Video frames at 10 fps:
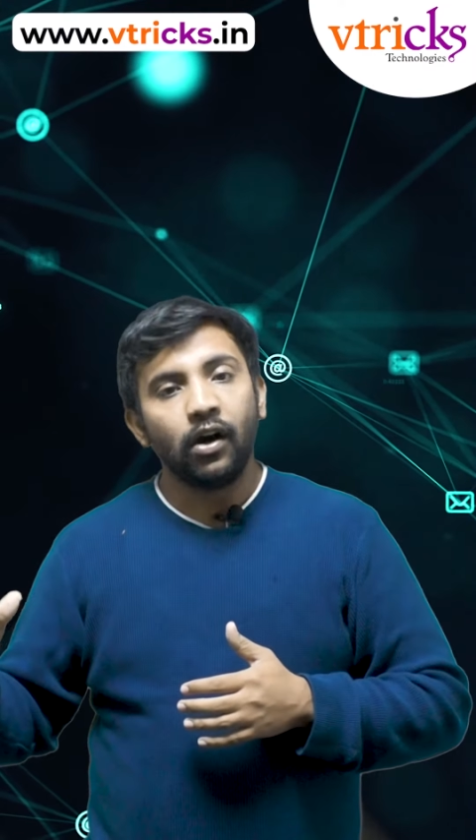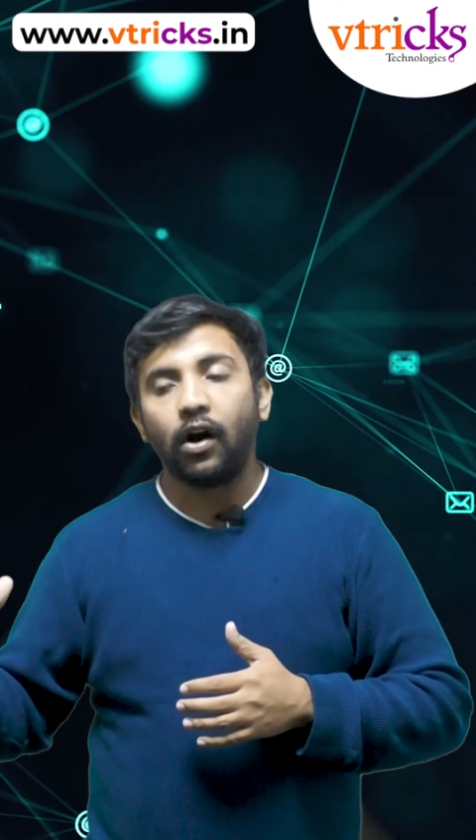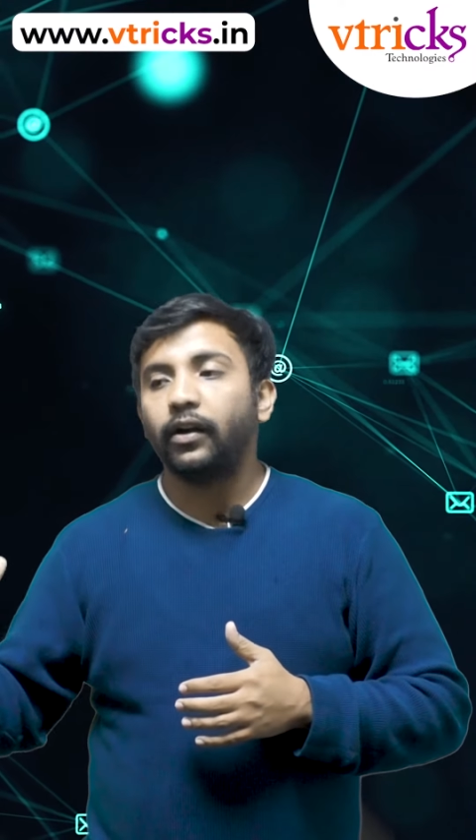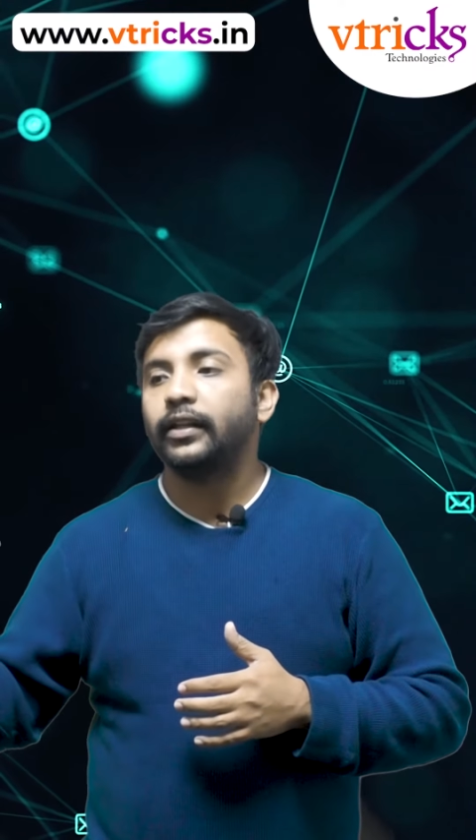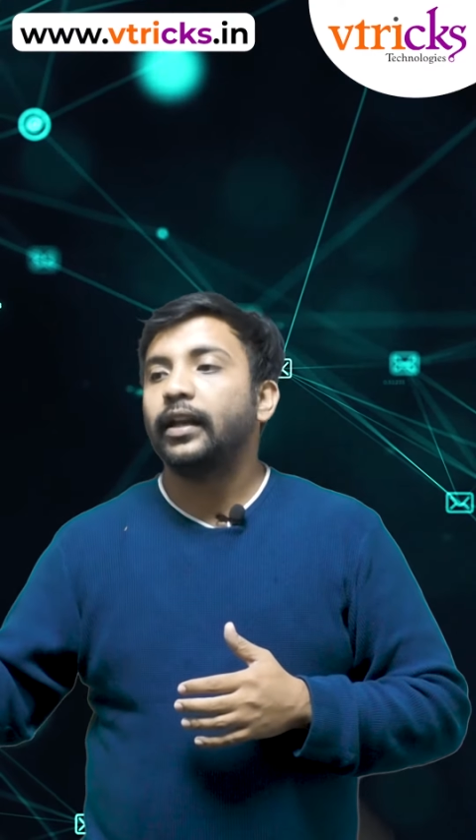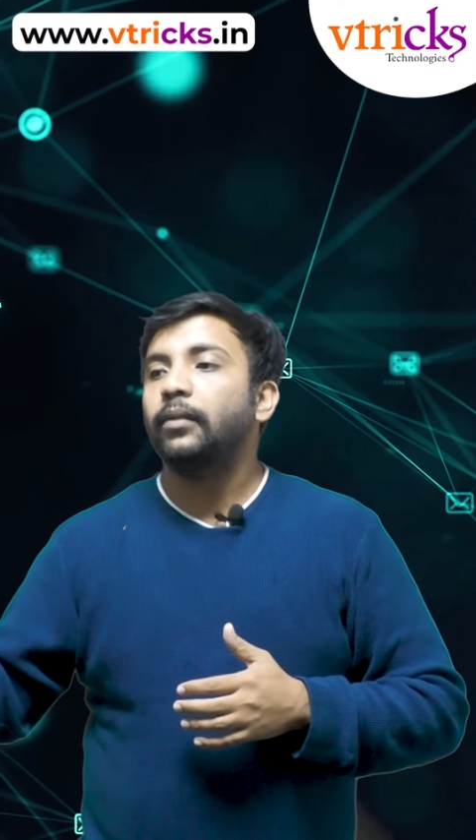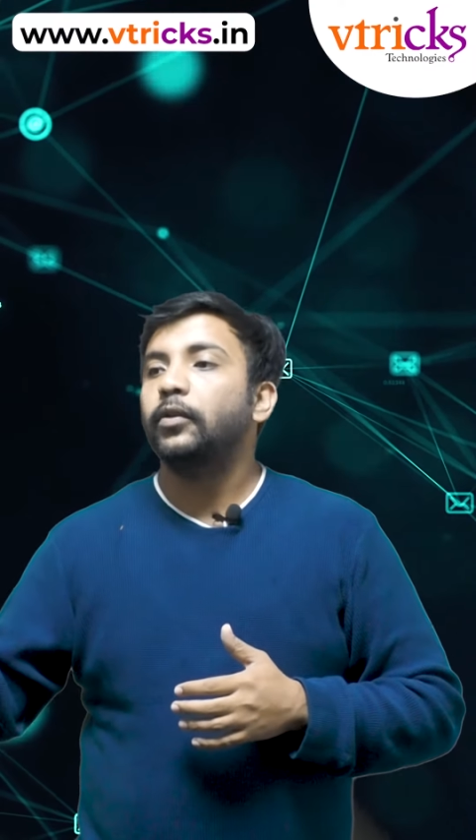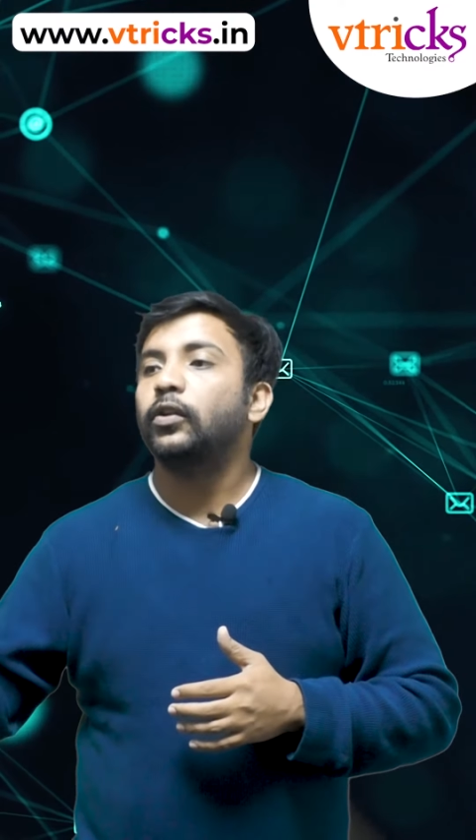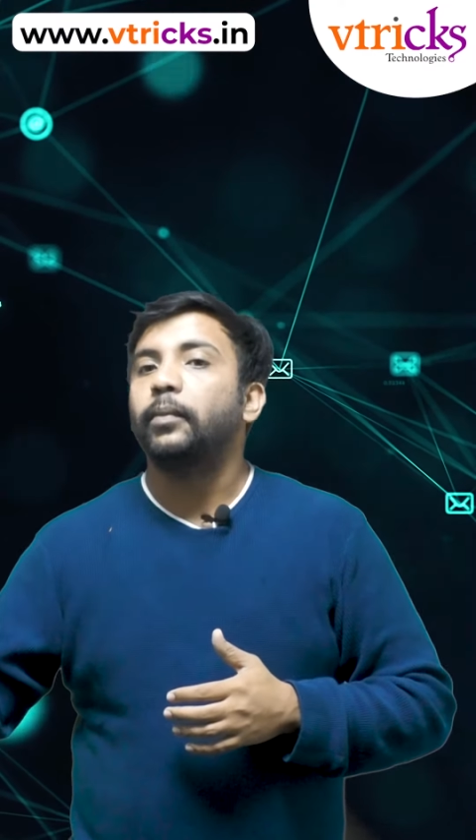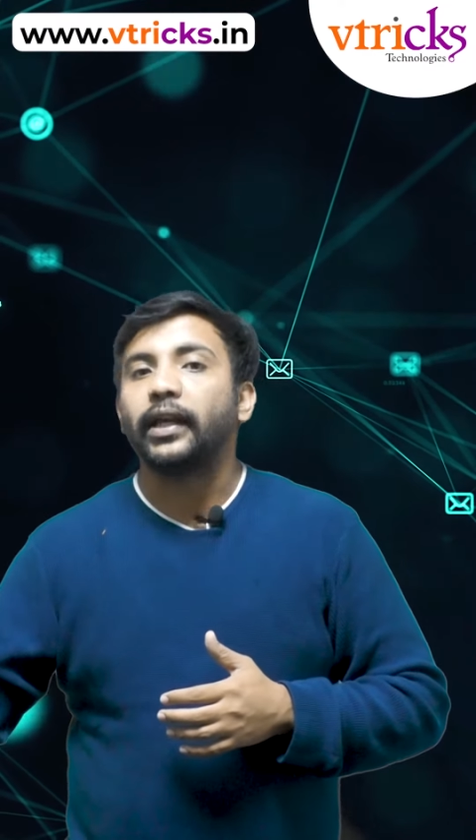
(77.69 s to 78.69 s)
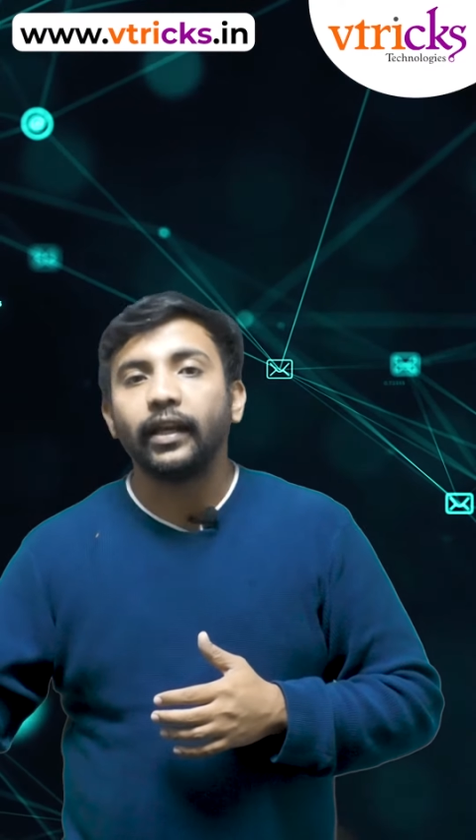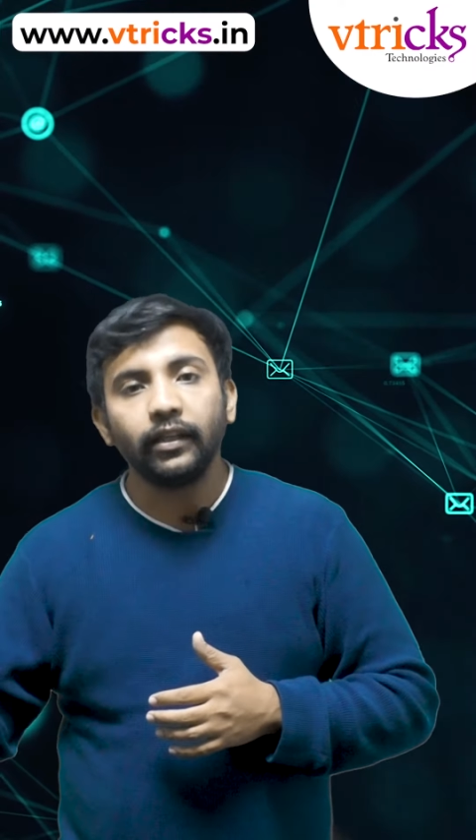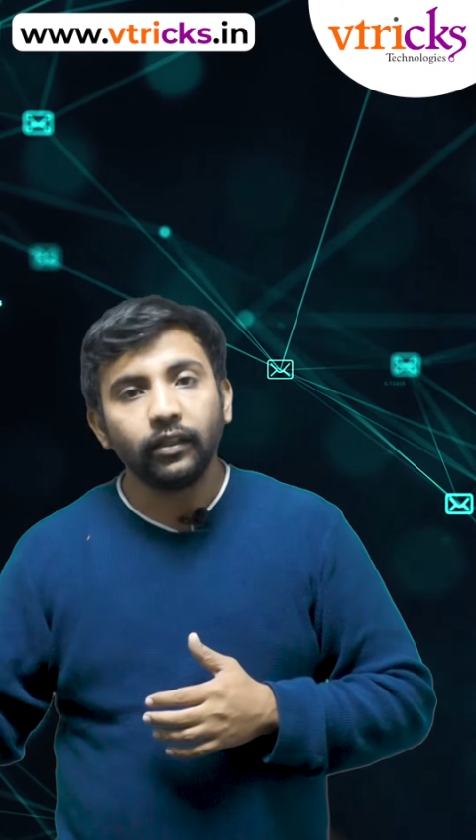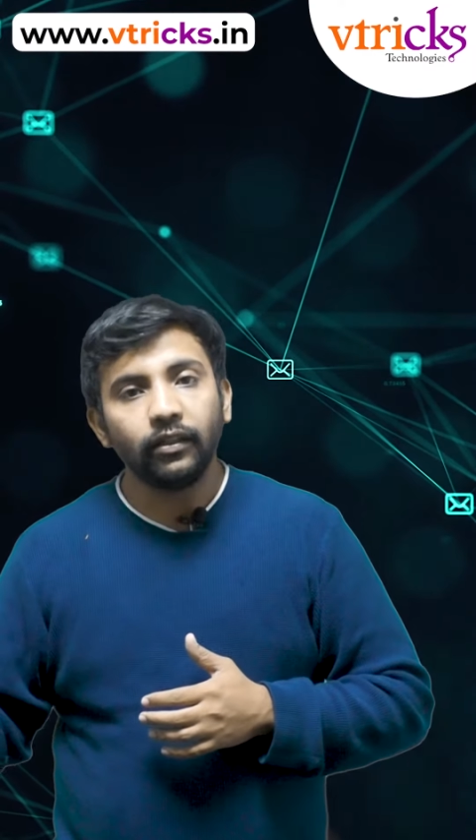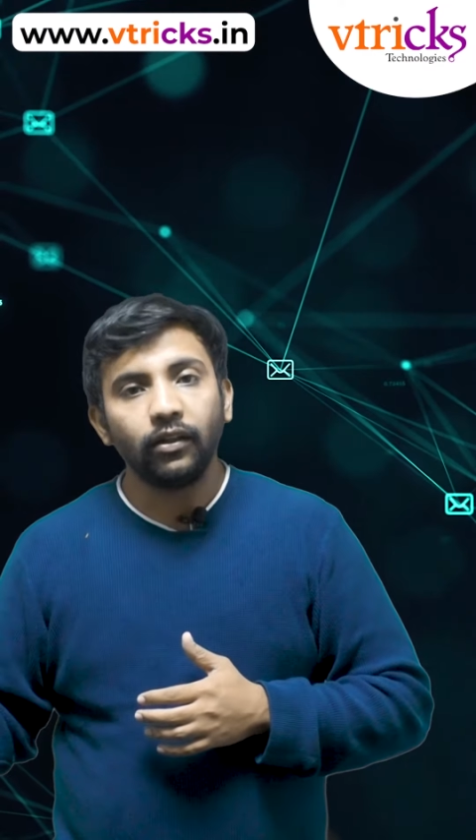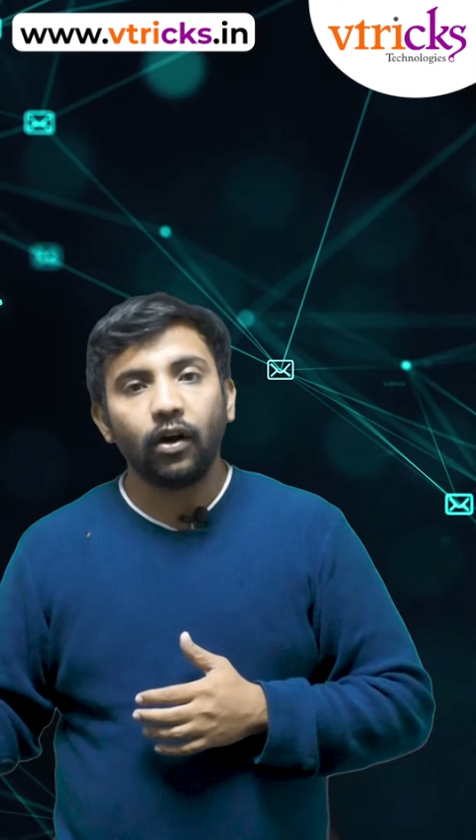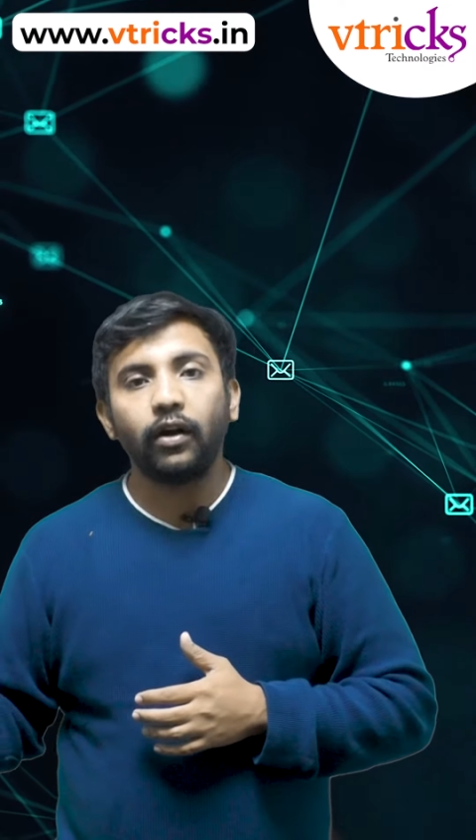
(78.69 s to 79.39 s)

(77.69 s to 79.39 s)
or it can be on the mechanical